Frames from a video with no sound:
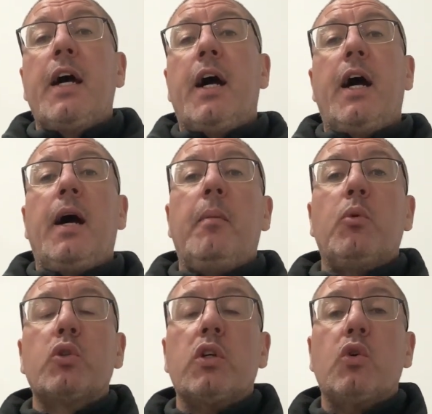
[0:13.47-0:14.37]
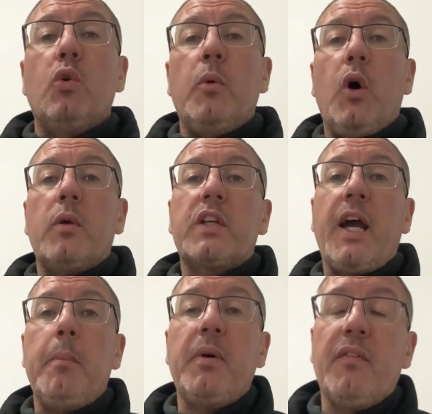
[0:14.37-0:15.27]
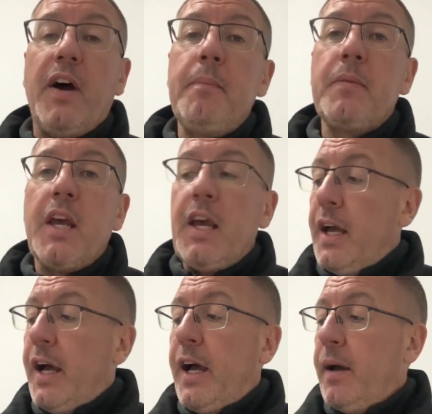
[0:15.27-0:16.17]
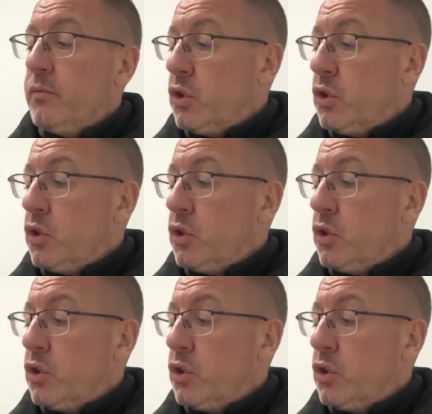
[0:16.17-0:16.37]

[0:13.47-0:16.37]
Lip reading: a motorhome or camper van.